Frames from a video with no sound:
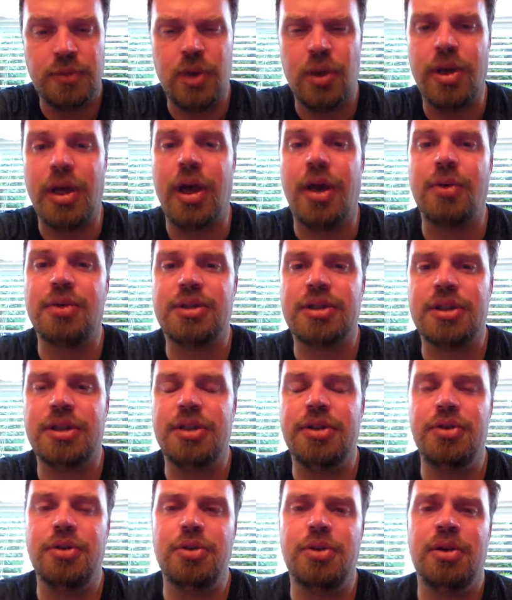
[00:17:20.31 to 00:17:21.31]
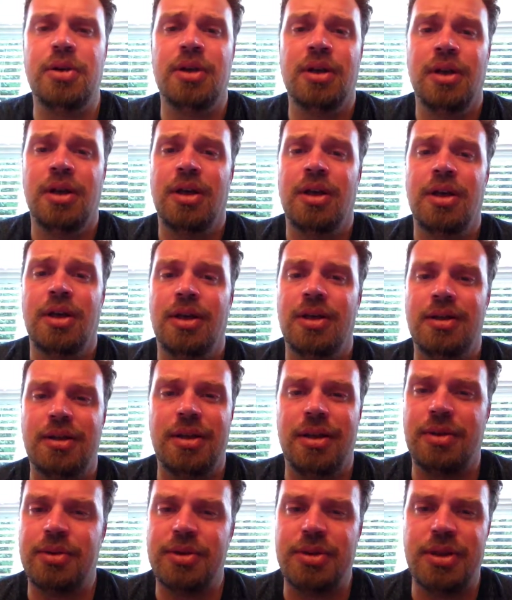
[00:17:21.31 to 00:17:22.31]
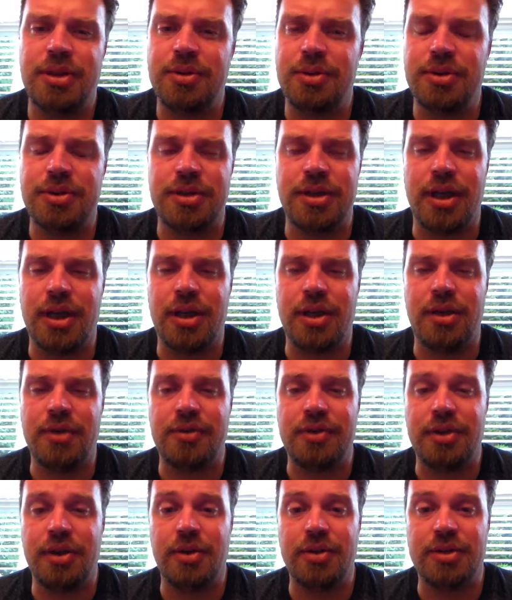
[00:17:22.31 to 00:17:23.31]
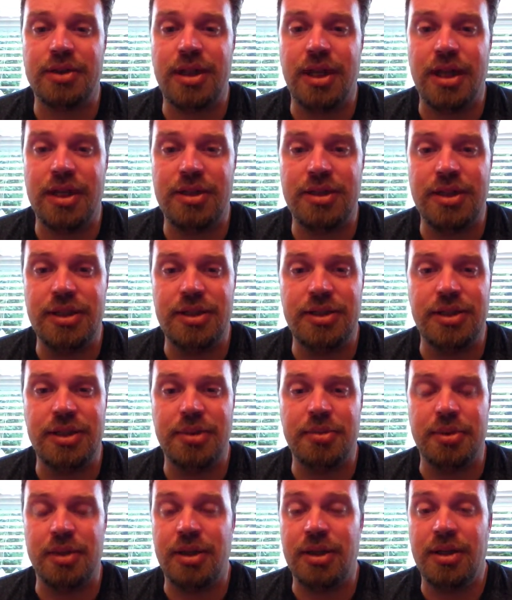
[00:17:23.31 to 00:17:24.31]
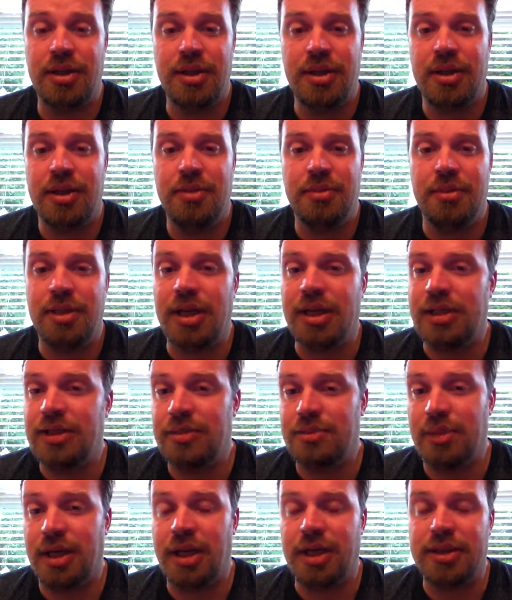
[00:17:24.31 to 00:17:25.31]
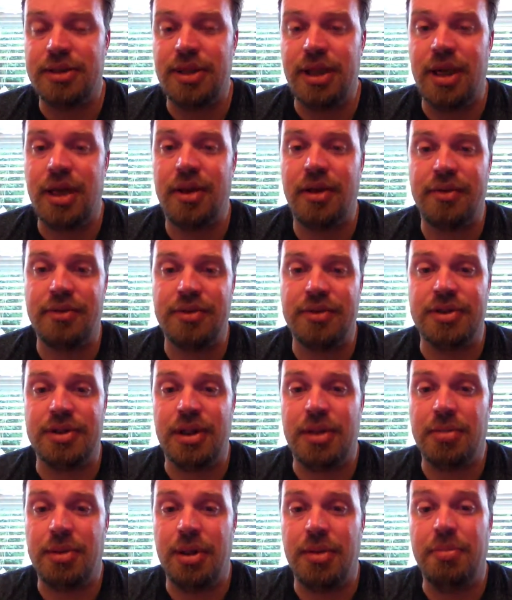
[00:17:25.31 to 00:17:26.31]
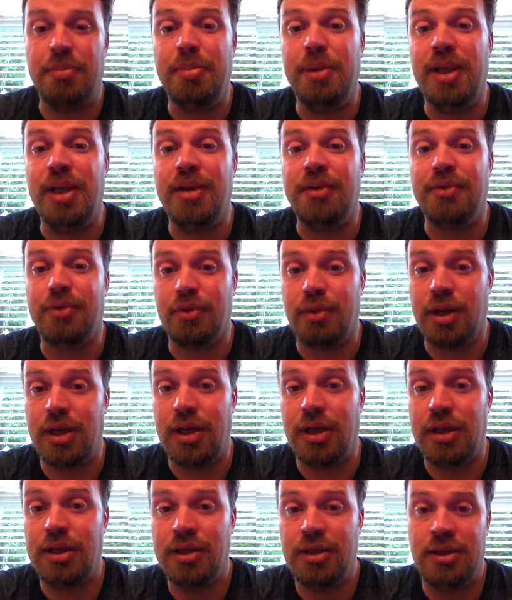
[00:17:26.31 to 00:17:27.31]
Oh yeah, I was gonna do a sign off. I know it's kind of cheesy, but my sign off is gonna be pee free.